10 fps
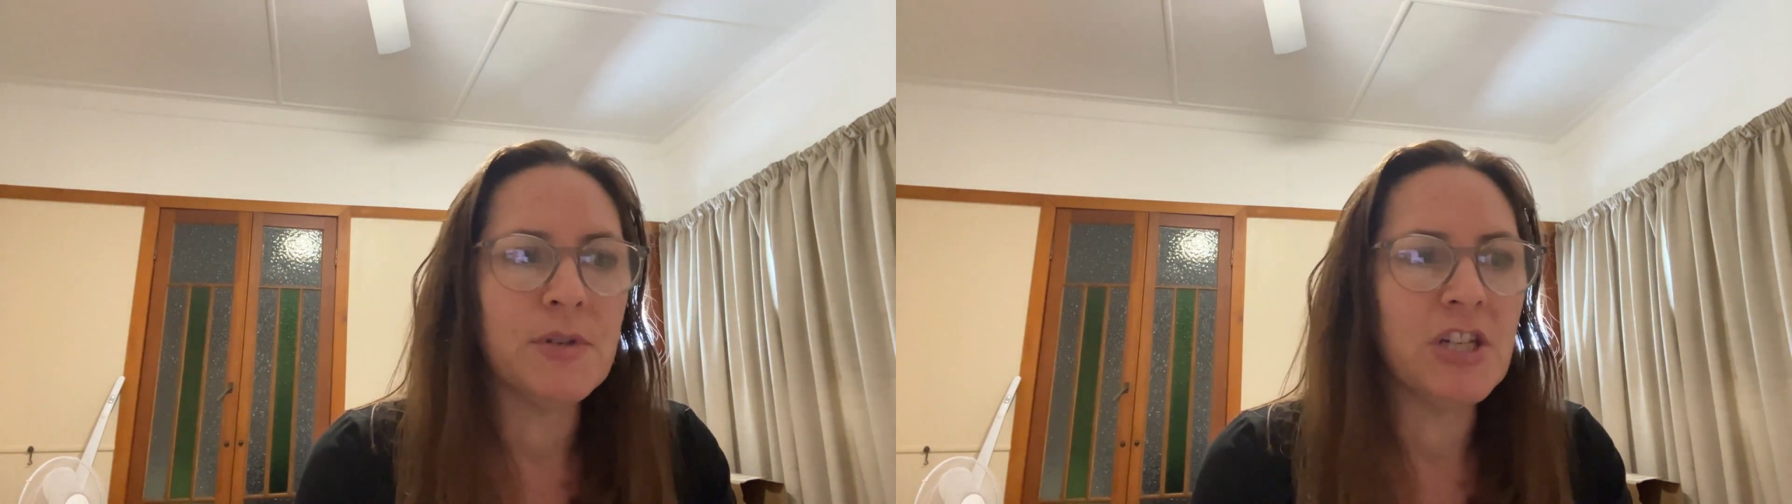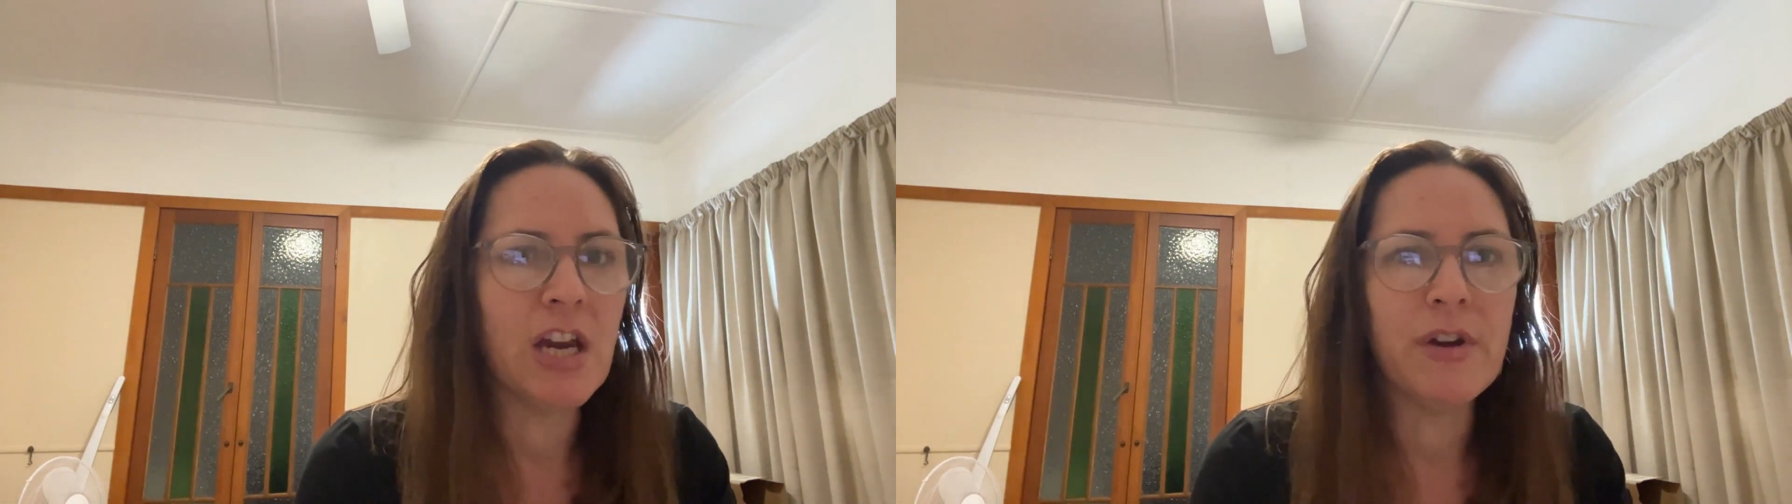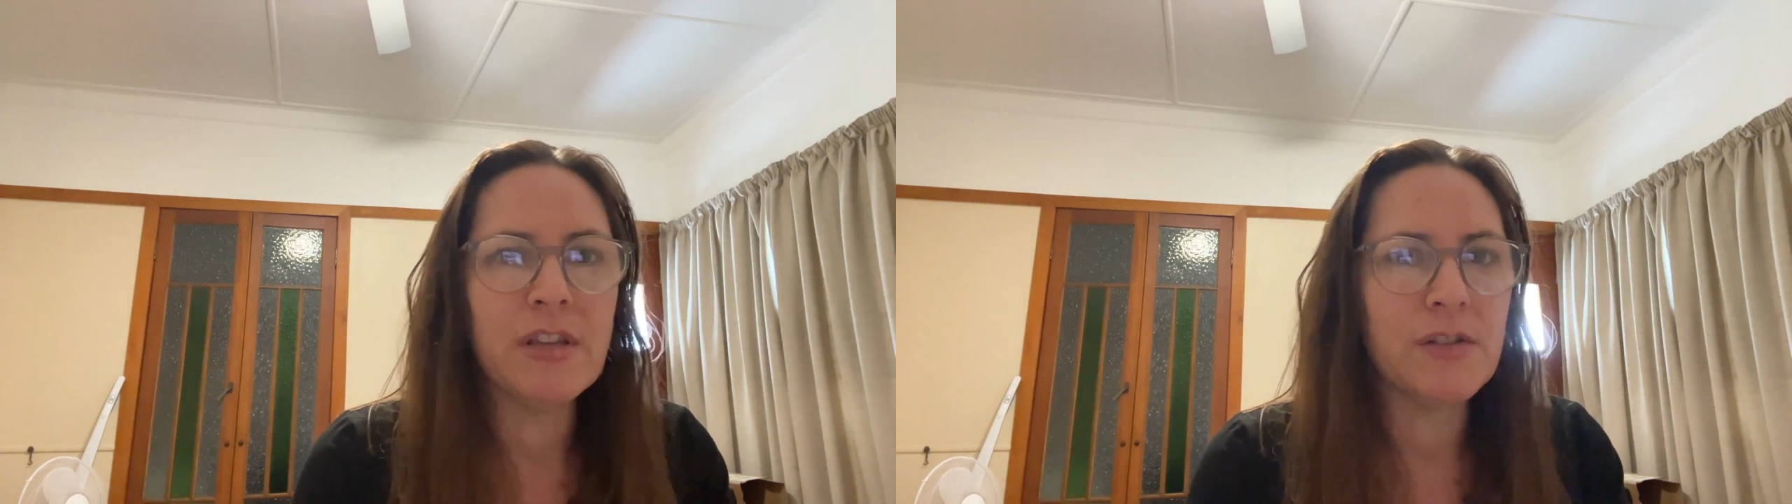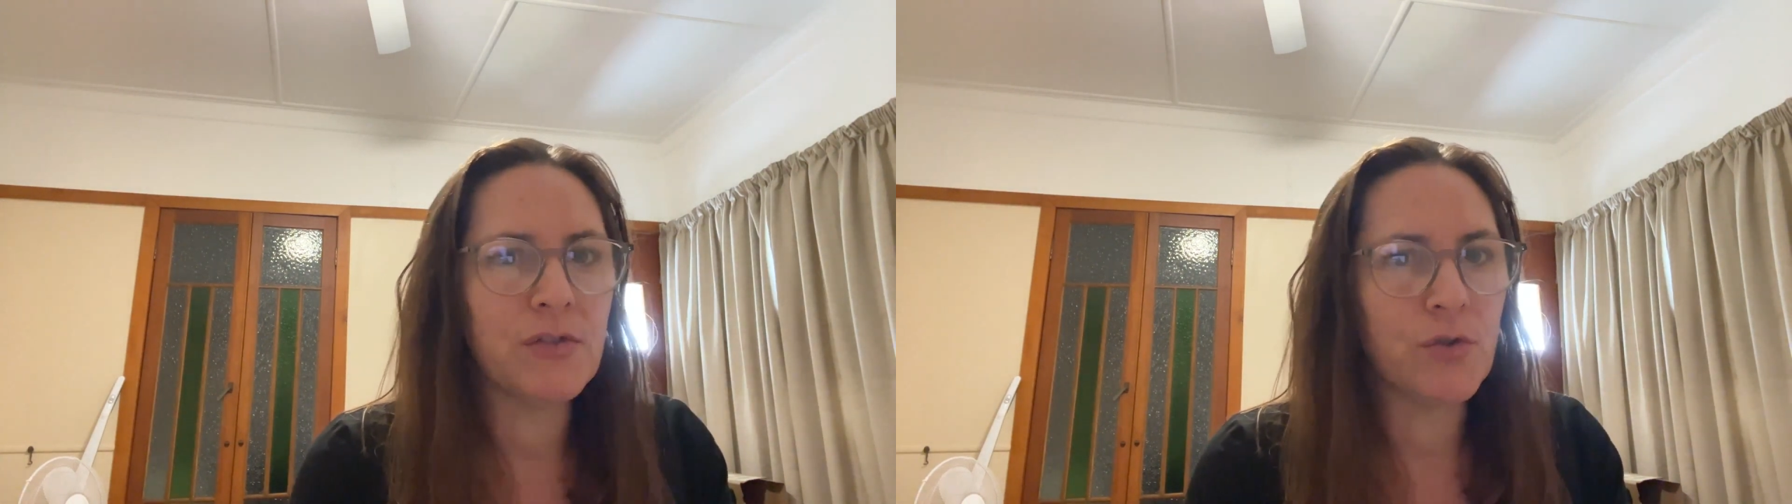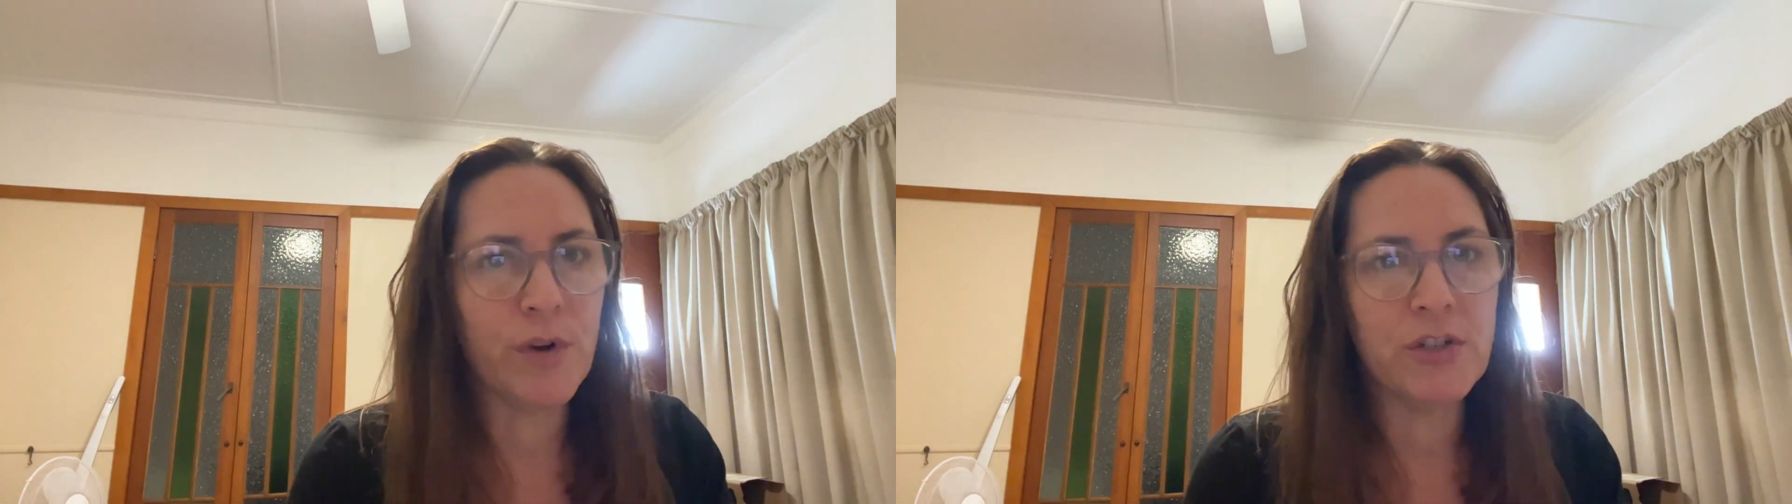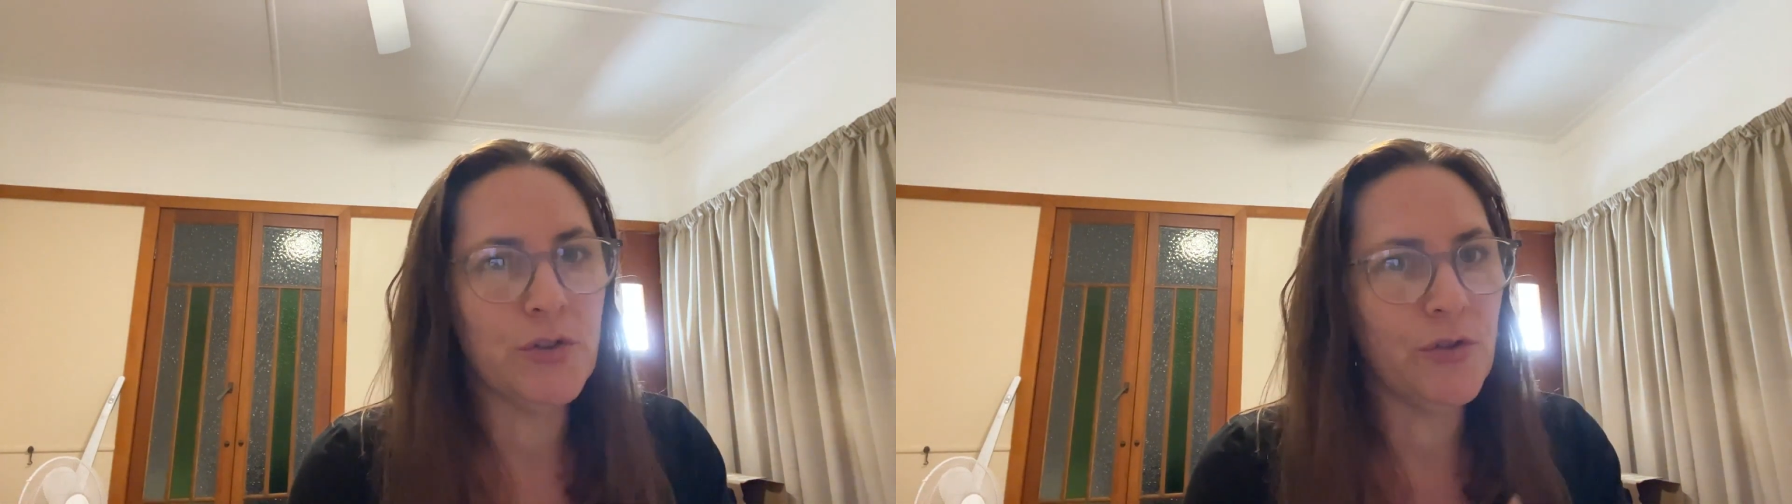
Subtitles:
sharing the story to